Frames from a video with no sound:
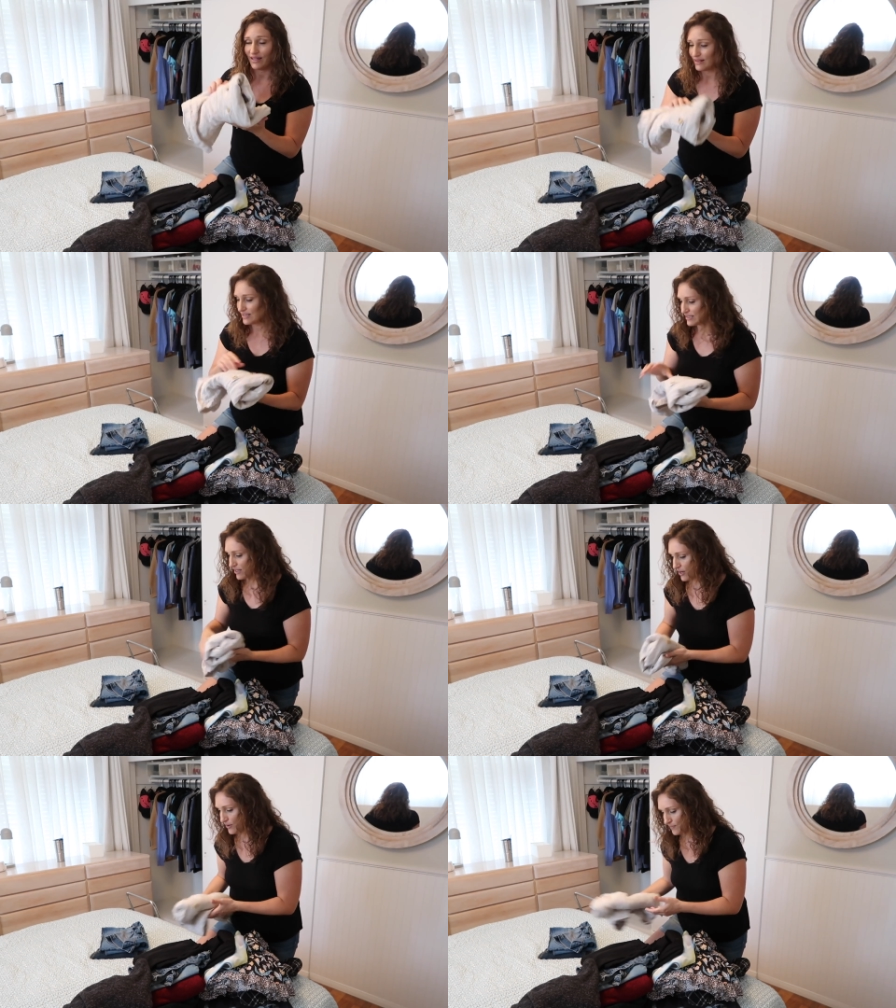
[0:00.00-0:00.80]
your
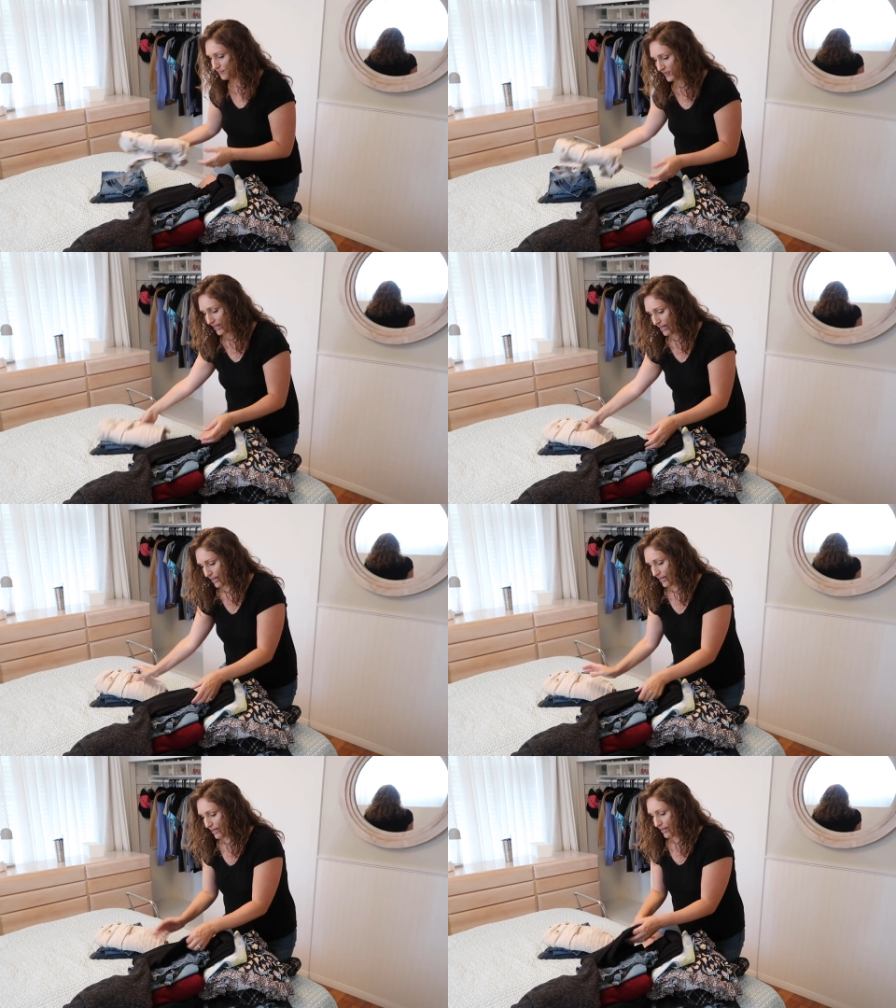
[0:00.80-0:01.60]
wardrobe. This is what I love
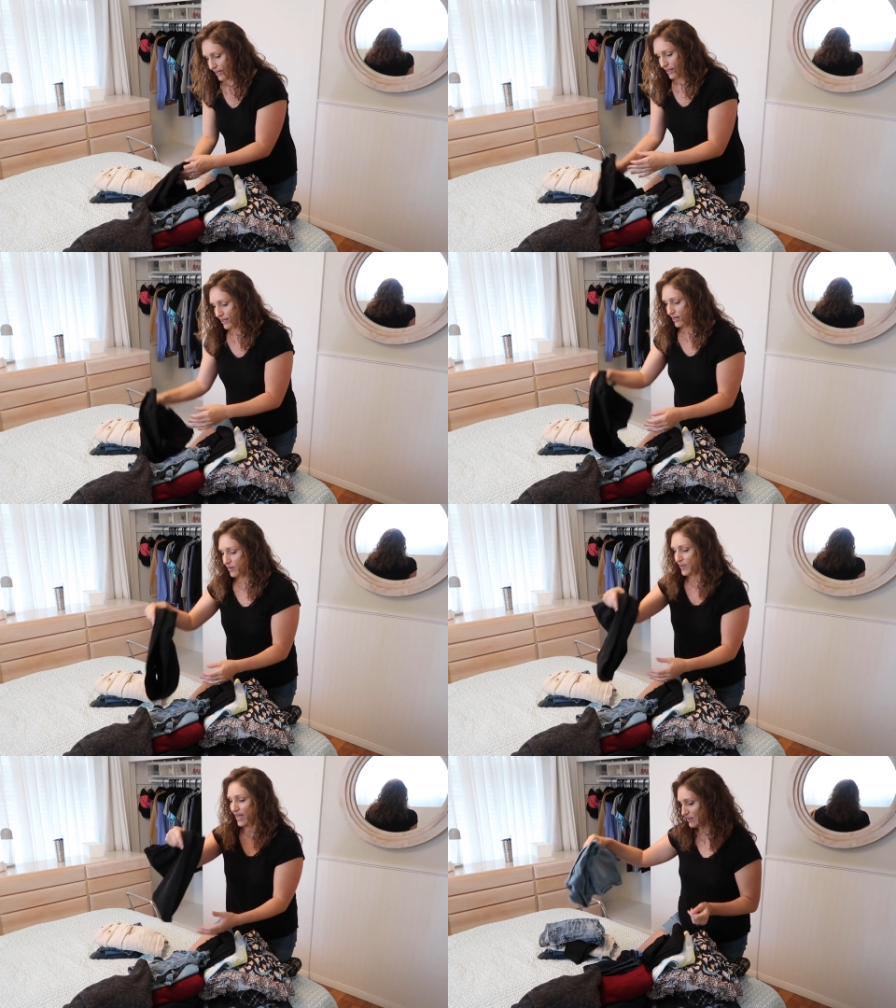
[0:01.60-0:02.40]
to do. Hold up an
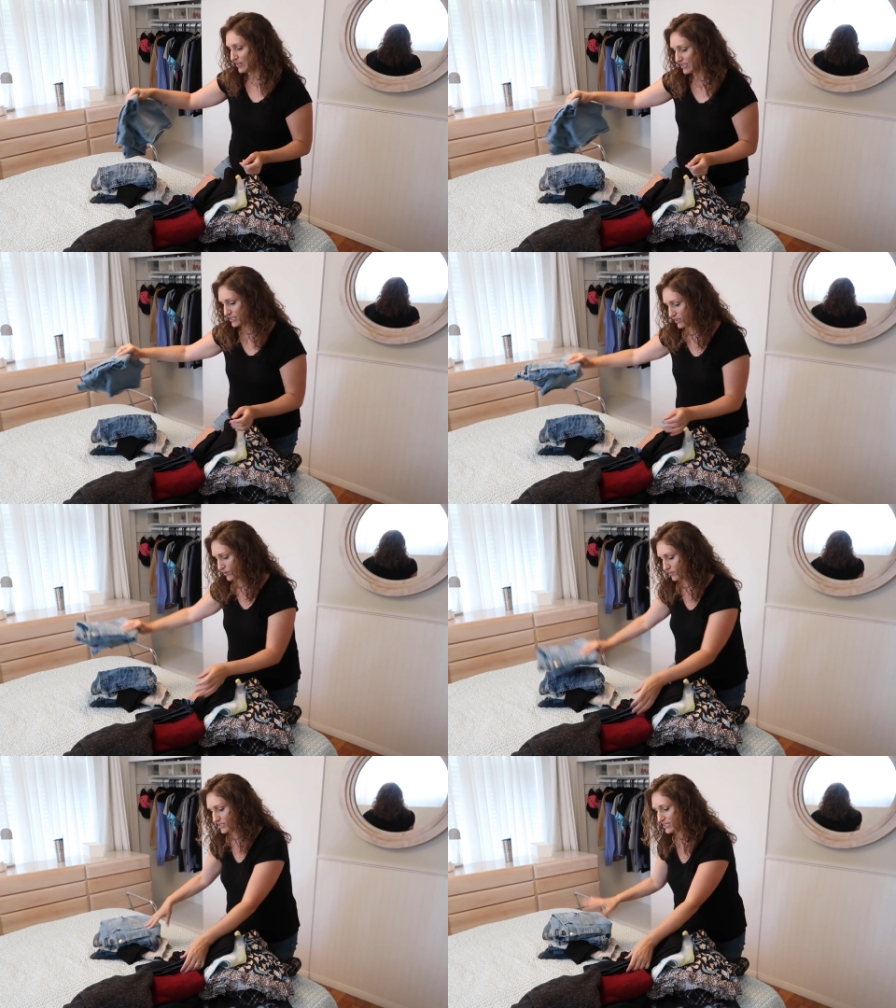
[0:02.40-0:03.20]
item,
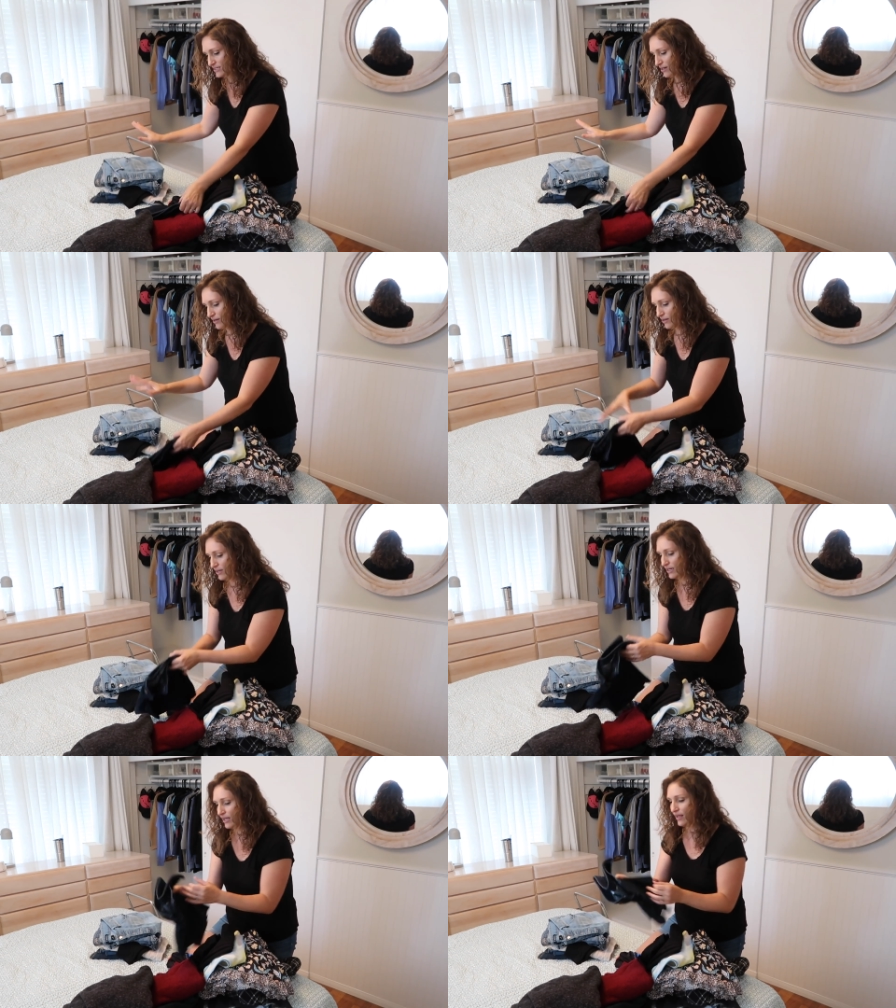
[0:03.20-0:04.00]
just think,
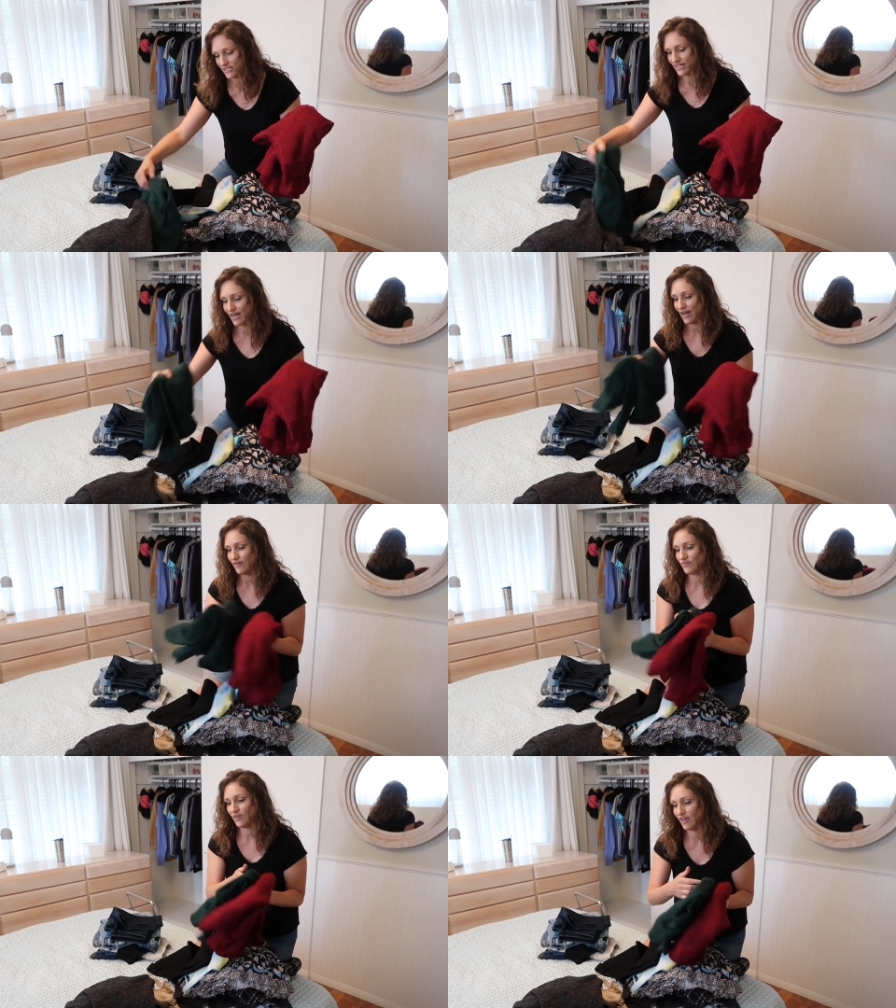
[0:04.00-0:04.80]
is
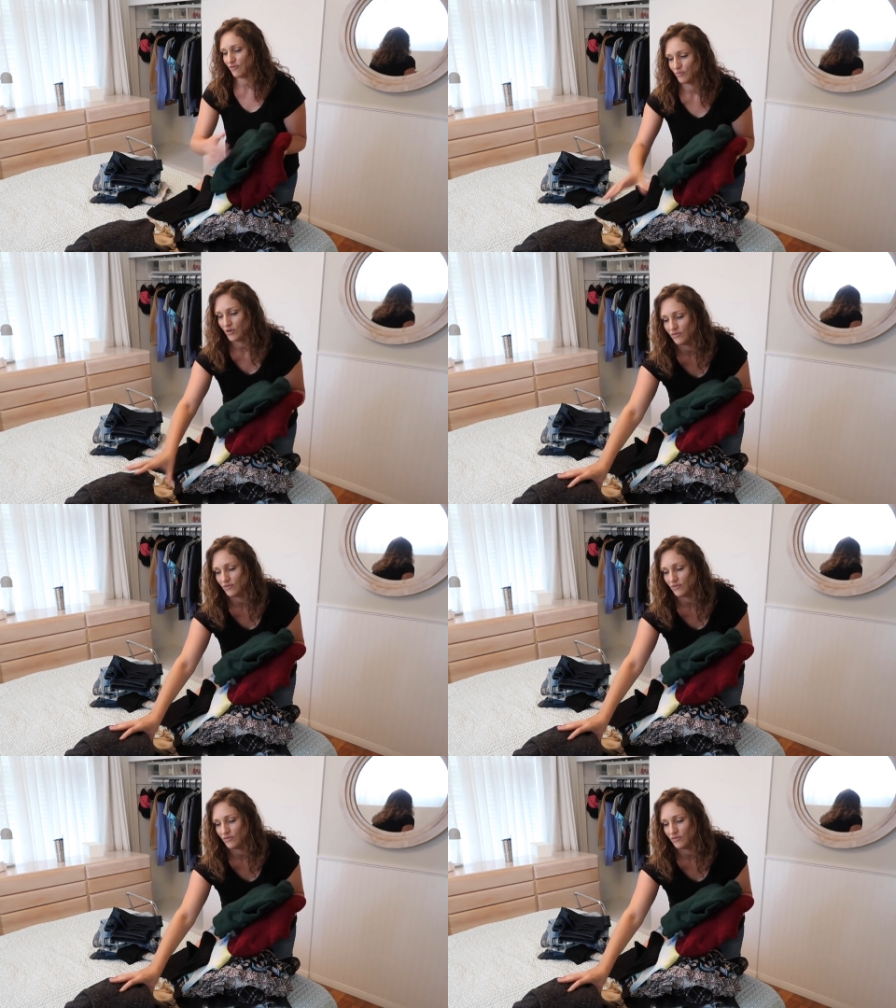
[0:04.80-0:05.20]
it what I want to